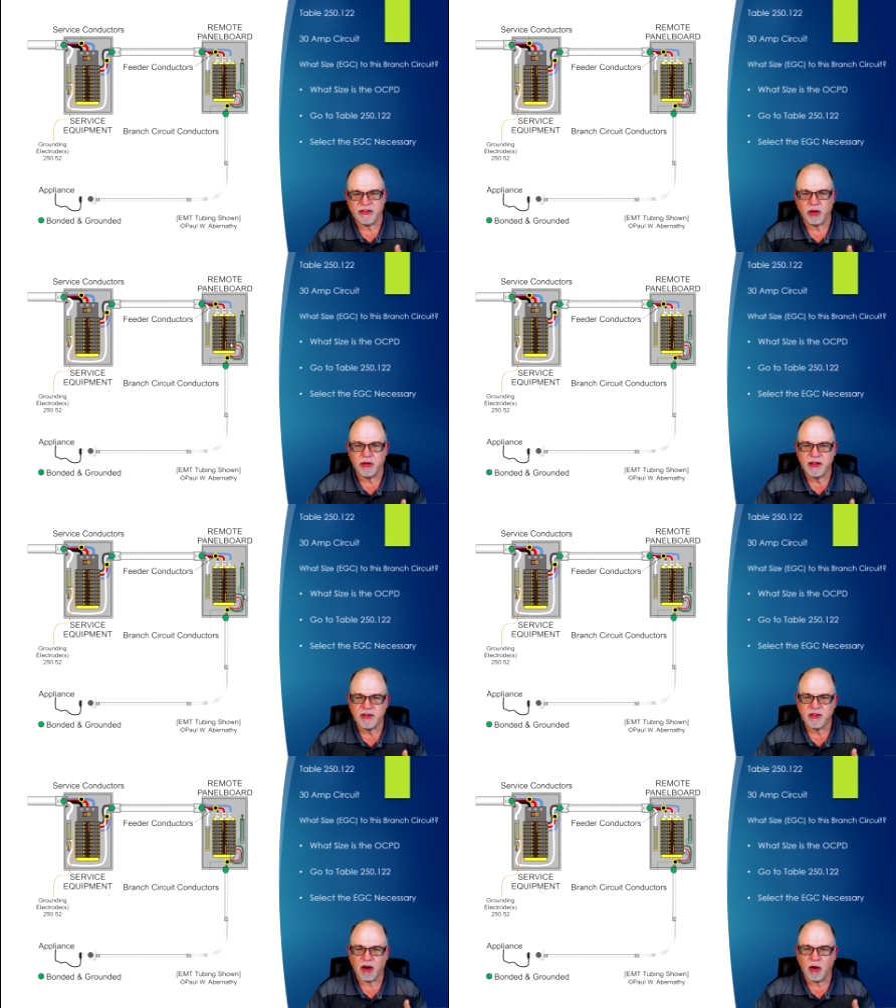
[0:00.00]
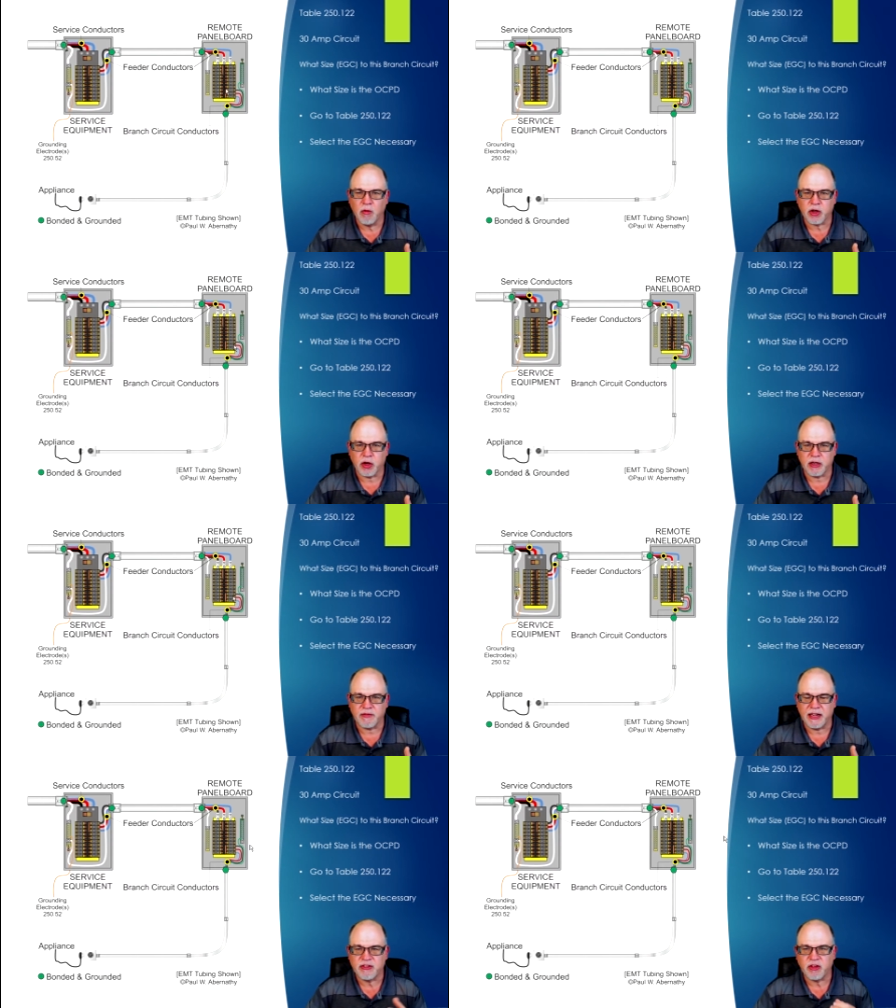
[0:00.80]
So this is our overcurrent
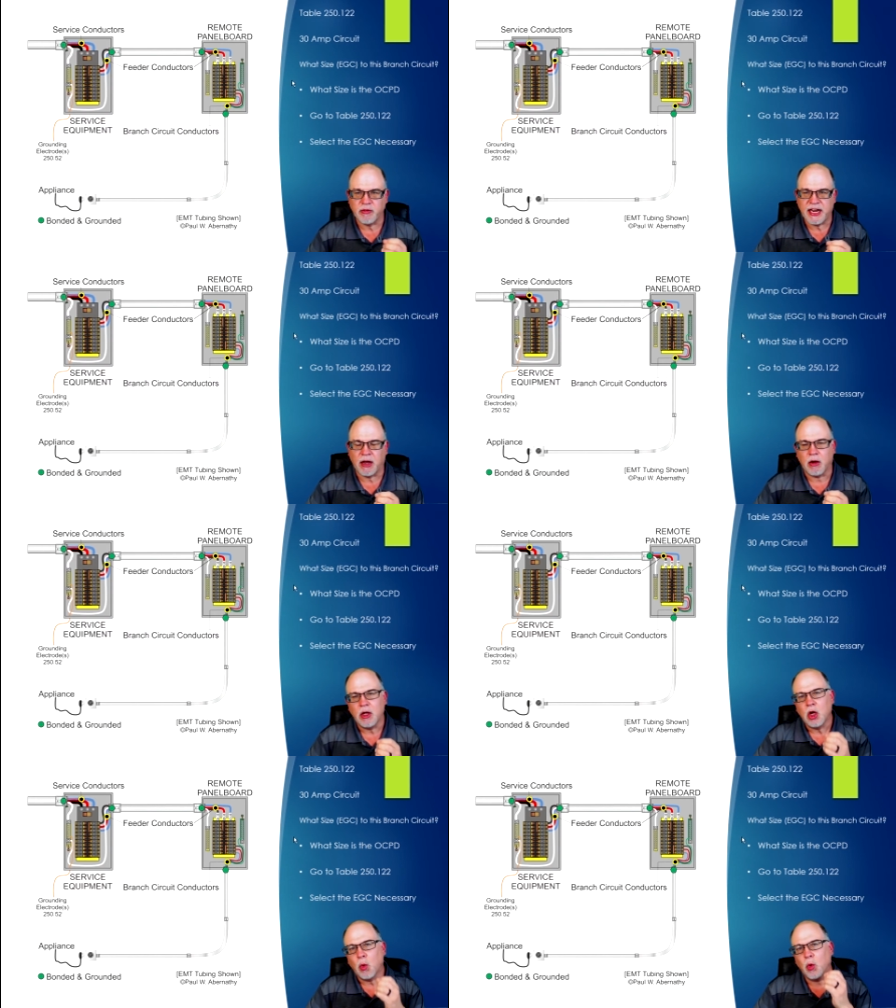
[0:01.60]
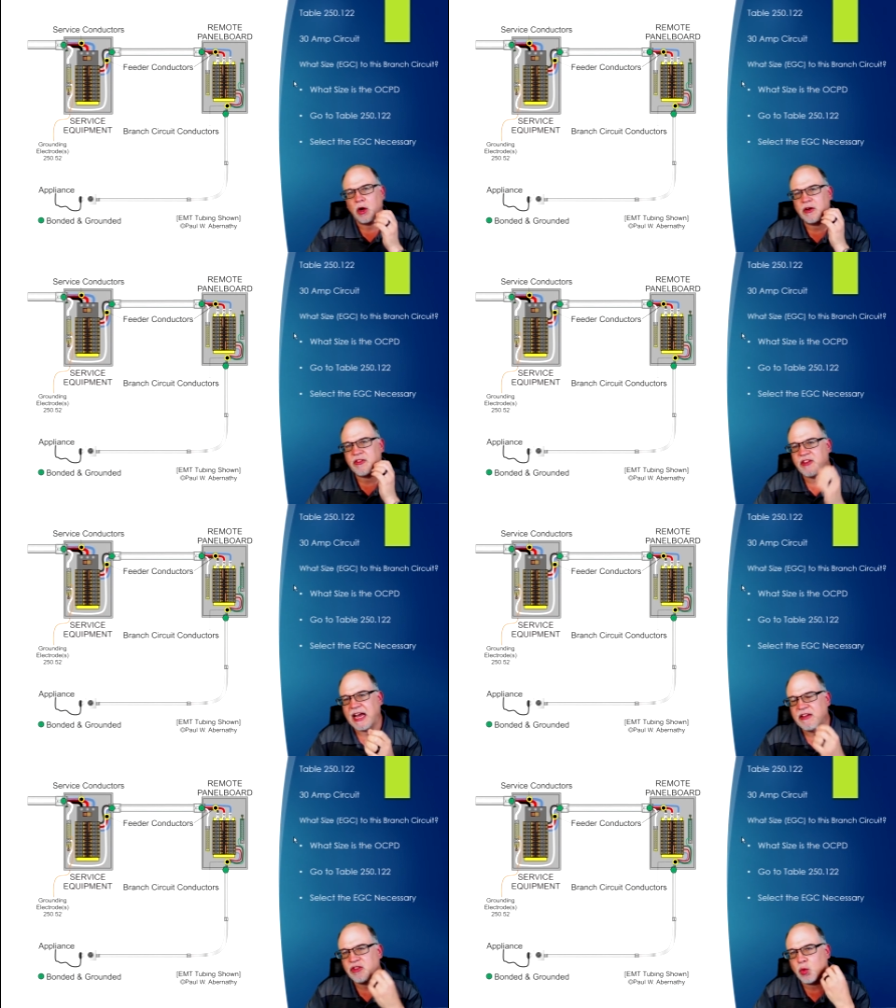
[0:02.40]
device. So now, we're gonna
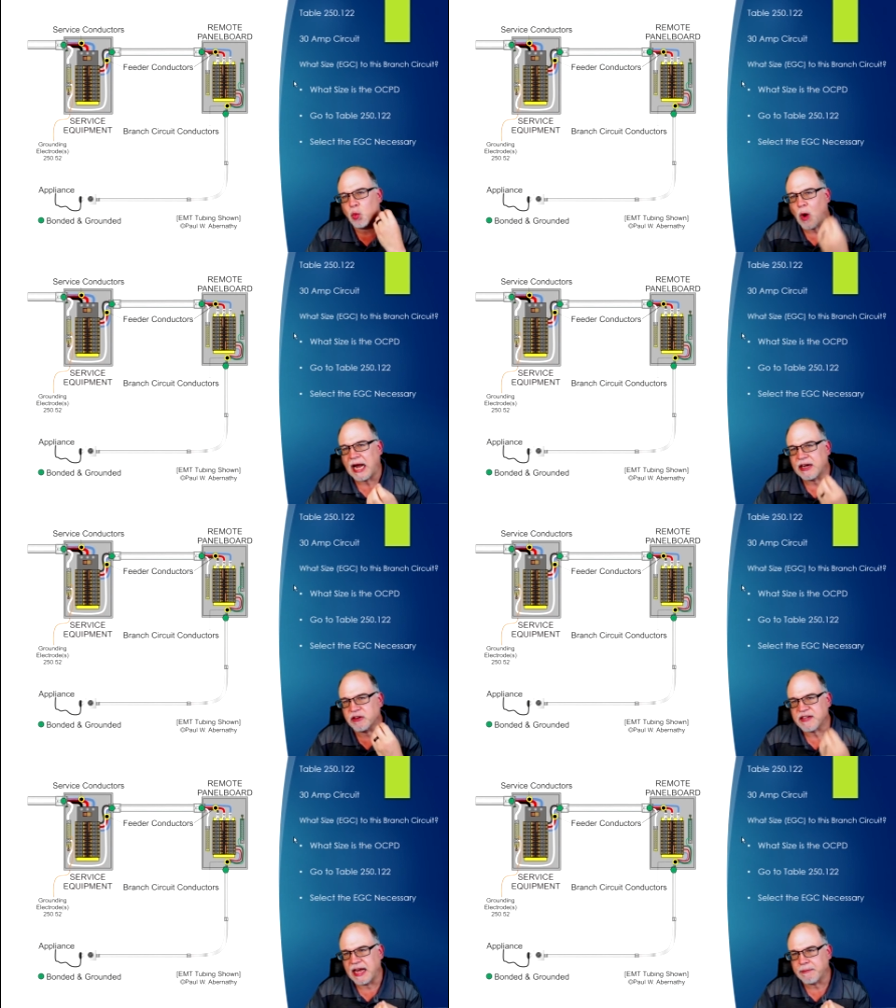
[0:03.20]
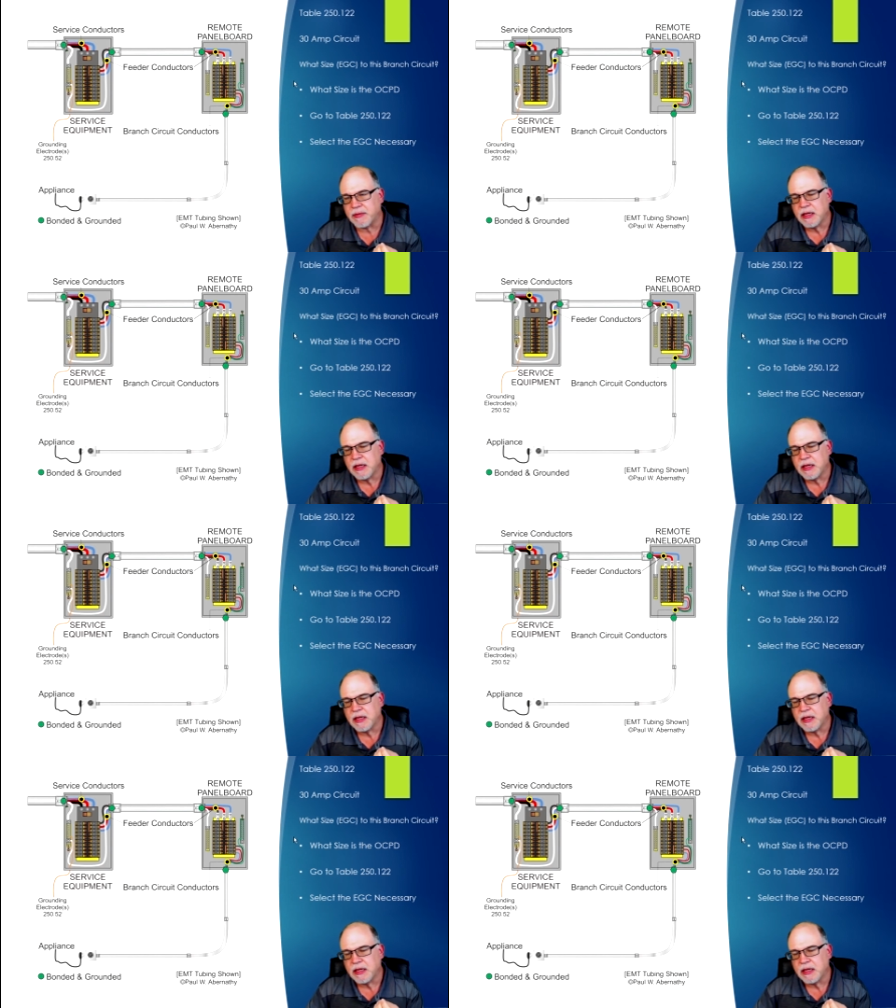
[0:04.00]
size the wire type.